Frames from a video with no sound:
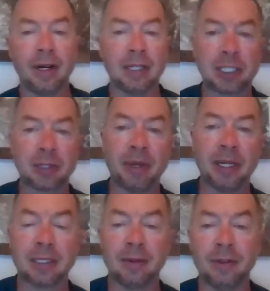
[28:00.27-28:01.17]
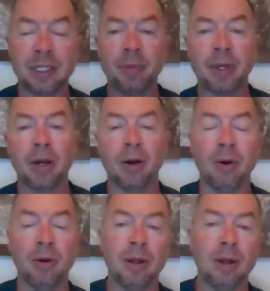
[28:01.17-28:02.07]
very expensive zip
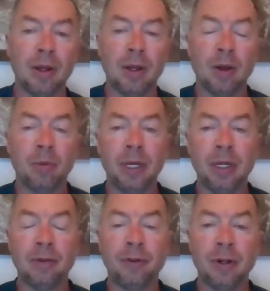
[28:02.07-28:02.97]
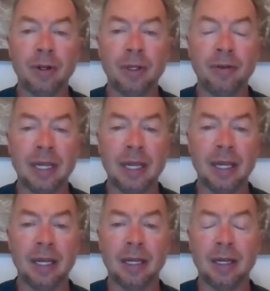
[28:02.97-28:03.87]
code. But if you're living
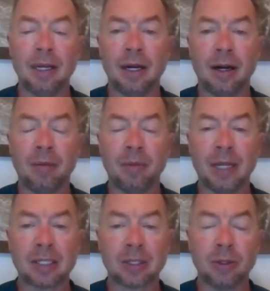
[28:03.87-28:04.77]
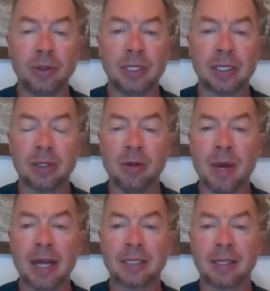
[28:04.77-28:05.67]
in Las Lunas,
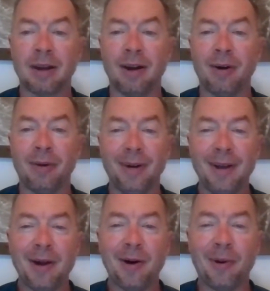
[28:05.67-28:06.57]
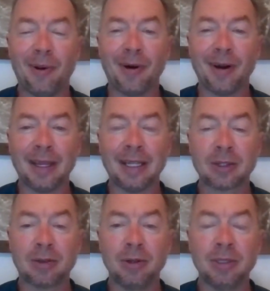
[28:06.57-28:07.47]
New Mexico, or
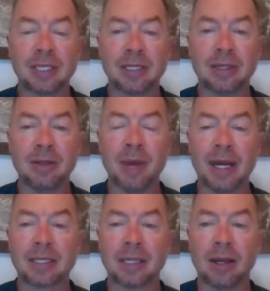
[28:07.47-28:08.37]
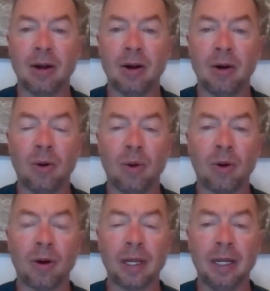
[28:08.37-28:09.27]
Las Cruces, New Mexico,
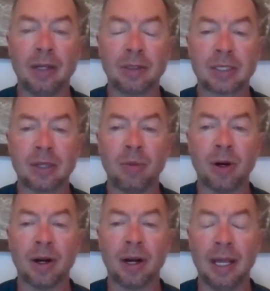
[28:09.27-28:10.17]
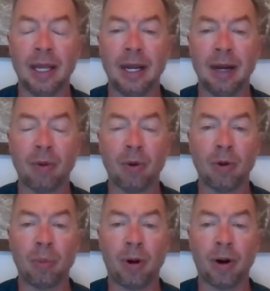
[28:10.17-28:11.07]
or somewhere in a
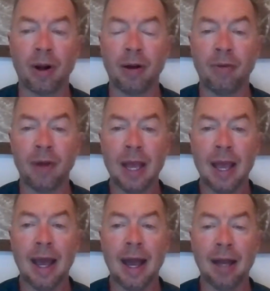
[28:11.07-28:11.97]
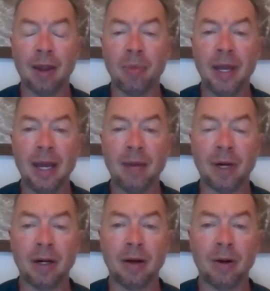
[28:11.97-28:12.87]
rural part of
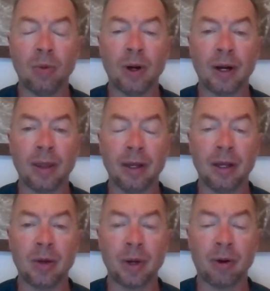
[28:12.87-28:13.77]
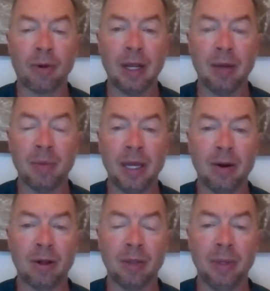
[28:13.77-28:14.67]
Alabama where the going rate
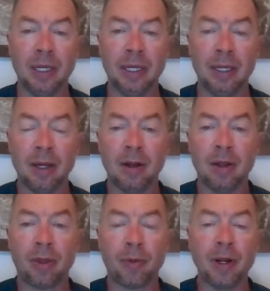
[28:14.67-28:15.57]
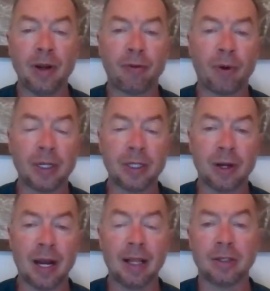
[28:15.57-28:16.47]
may only be $300 or
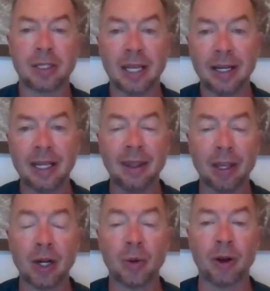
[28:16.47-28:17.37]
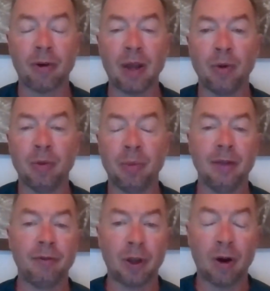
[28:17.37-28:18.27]
$400. Again, the going rate would
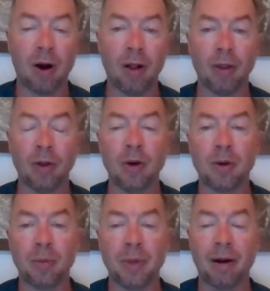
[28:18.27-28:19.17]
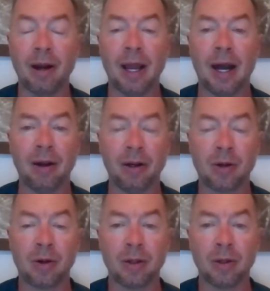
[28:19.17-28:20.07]
be, if you call the local Marriott or
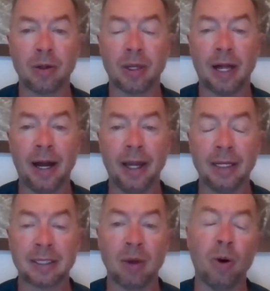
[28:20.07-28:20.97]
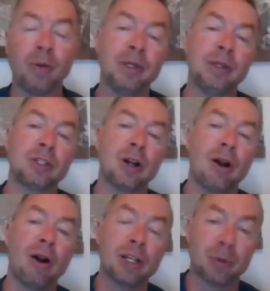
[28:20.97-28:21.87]
you call the local Hyatt and say, what would you
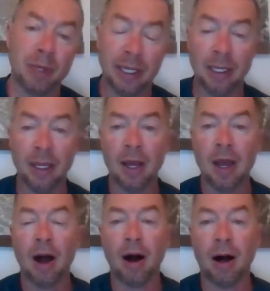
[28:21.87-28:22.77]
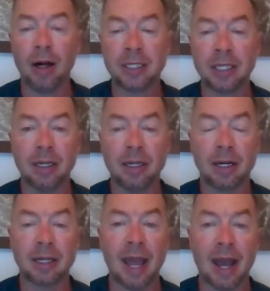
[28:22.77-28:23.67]
charge me to
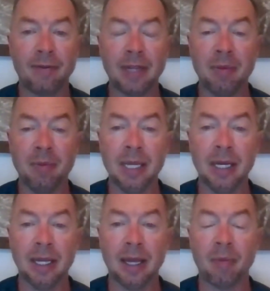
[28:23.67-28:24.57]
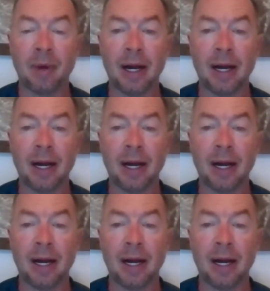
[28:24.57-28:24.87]
conduct a half-day meeting